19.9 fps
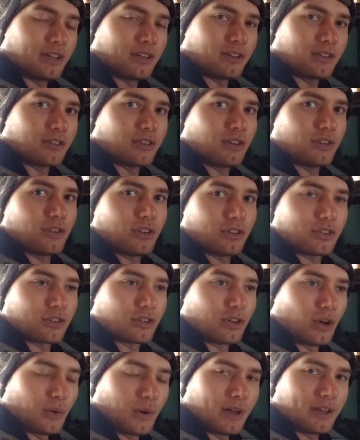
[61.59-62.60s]
is to
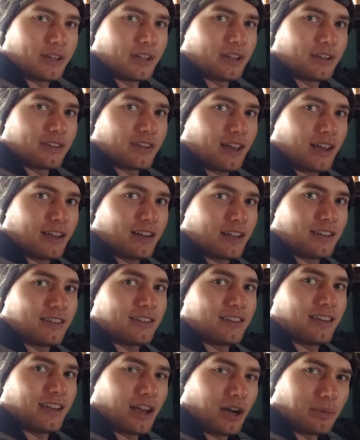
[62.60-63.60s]
just go on the inside and
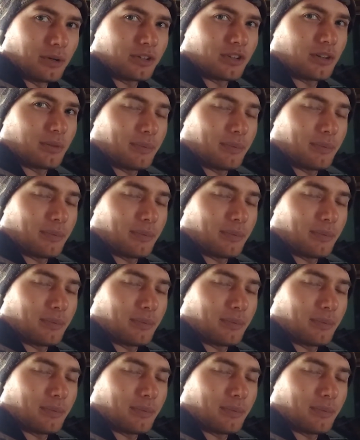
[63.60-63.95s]
see how much